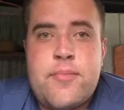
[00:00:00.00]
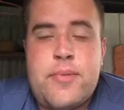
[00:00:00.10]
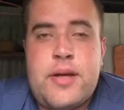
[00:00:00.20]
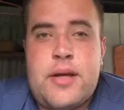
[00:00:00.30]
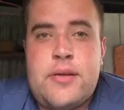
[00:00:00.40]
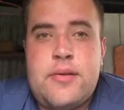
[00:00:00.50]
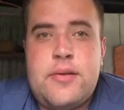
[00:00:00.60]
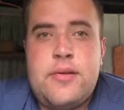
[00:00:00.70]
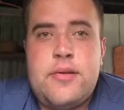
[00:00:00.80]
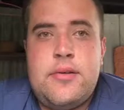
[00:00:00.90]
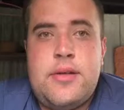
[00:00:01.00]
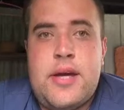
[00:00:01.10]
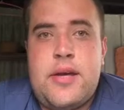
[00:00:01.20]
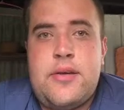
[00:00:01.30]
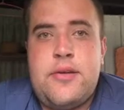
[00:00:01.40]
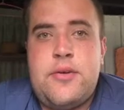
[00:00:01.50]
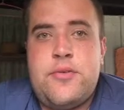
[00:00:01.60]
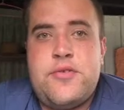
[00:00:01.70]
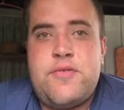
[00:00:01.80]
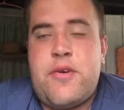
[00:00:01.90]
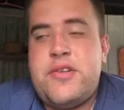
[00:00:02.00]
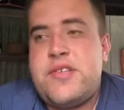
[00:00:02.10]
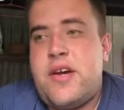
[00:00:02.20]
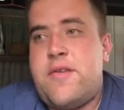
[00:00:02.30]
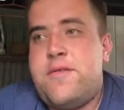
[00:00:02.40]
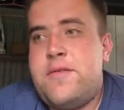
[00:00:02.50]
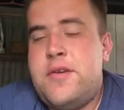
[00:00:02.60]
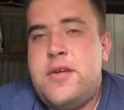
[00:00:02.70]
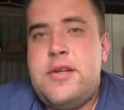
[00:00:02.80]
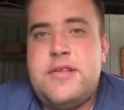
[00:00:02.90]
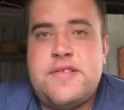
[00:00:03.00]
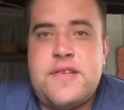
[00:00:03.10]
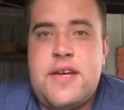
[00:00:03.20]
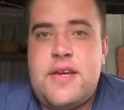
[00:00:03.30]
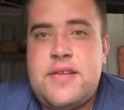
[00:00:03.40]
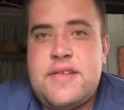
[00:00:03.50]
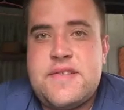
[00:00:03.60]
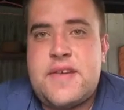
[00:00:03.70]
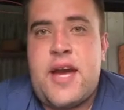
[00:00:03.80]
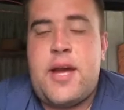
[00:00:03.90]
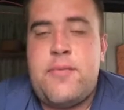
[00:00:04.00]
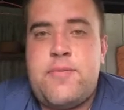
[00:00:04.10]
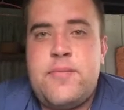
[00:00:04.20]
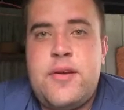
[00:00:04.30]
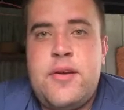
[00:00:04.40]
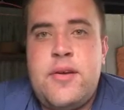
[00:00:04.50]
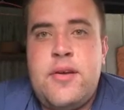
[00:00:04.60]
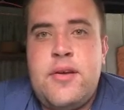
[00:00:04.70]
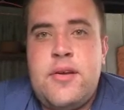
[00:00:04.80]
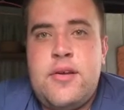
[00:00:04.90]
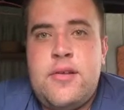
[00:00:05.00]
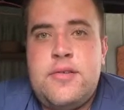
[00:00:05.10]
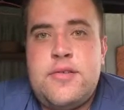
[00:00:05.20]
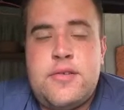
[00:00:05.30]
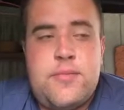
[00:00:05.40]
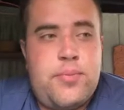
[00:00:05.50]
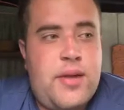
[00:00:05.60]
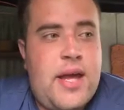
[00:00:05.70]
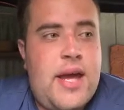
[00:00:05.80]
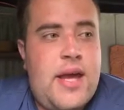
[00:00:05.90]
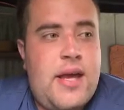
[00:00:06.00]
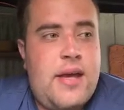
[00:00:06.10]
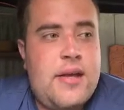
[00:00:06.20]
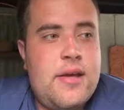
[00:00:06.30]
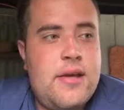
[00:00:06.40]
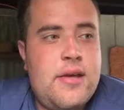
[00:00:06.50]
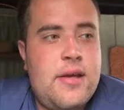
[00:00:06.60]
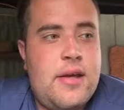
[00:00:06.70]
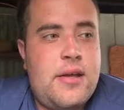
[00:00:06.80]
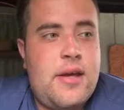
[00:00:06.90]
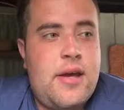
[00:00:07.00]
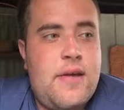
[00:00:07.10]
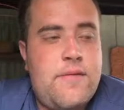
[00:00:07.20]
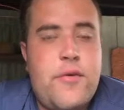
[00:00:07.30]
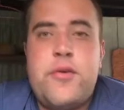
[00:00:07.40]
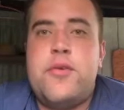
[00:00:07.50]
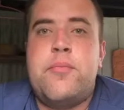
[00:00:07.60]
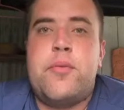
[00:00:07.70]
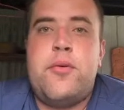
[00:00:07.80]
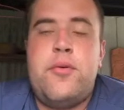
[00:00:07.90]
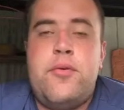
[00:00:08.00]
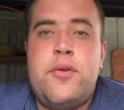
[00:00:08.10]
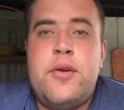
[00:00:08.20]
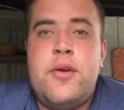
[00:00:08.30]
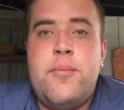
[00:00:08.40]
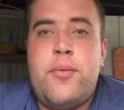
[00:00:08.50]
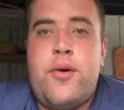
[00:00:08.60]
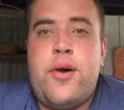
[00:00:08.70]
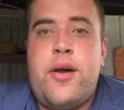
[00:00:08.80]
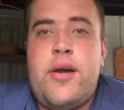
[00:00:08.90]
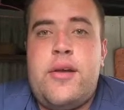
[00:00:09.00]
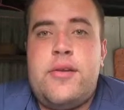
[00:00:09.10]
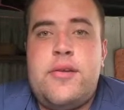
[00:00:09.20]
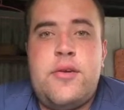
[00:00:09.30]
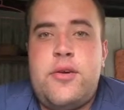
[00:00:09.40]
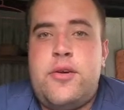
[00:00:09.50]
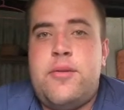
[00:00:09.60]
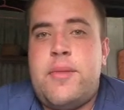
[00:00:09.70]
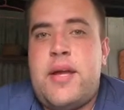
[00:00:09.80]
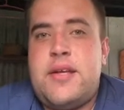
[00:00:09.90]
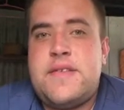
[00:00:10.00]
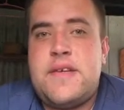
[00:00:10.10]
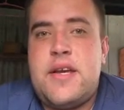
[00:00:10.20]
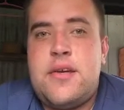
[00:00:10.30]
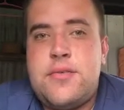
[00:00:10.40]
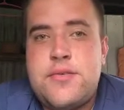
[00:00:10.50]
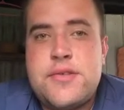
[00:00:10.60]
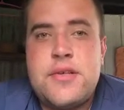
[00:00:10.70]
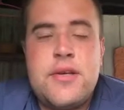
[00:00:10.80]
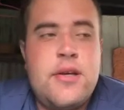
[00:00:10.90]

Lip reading: But yeah, it was very tough to see this game to play in a very good mood by the Manly Seagulls.